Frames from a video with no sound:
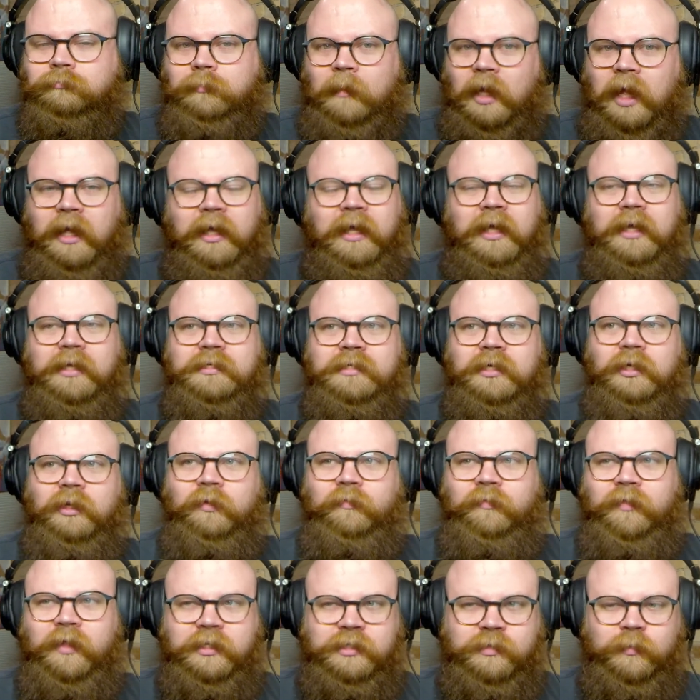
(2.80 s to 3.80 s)
I can't tell
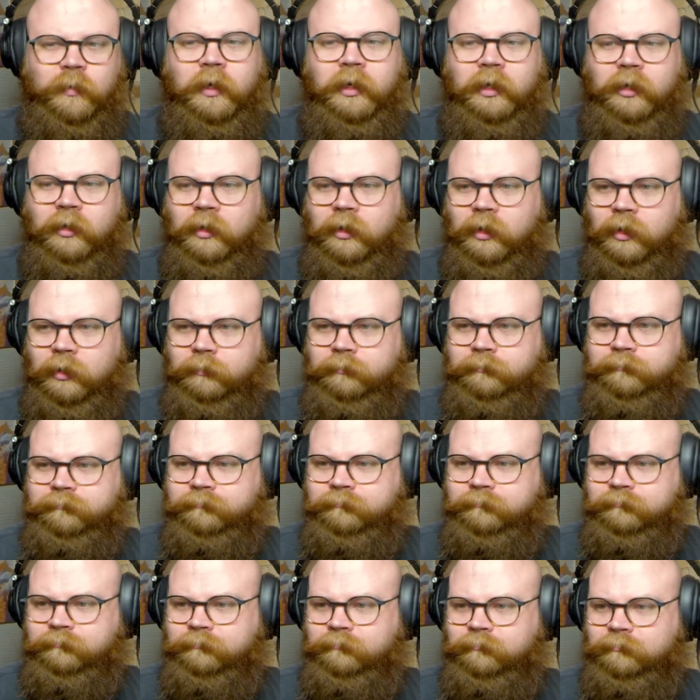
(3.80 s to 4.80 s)
if that's right or not.
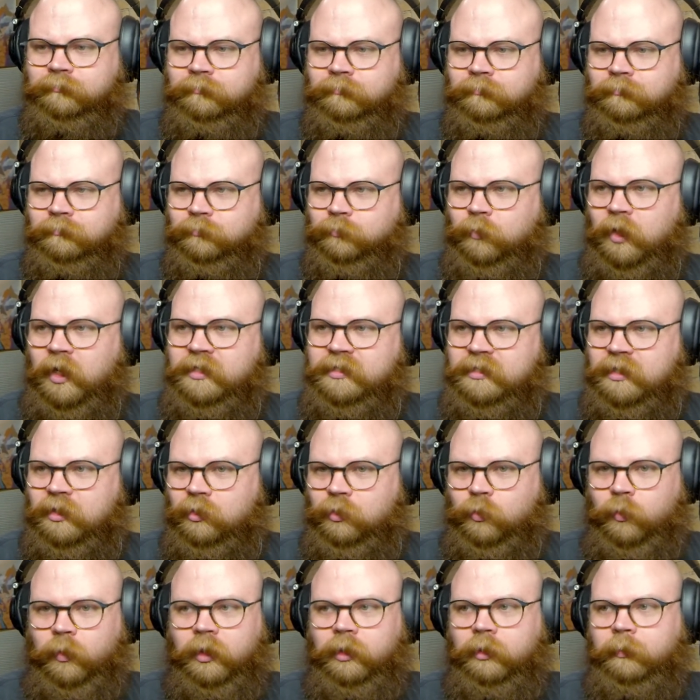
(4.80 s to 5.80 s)
Why does that look weird to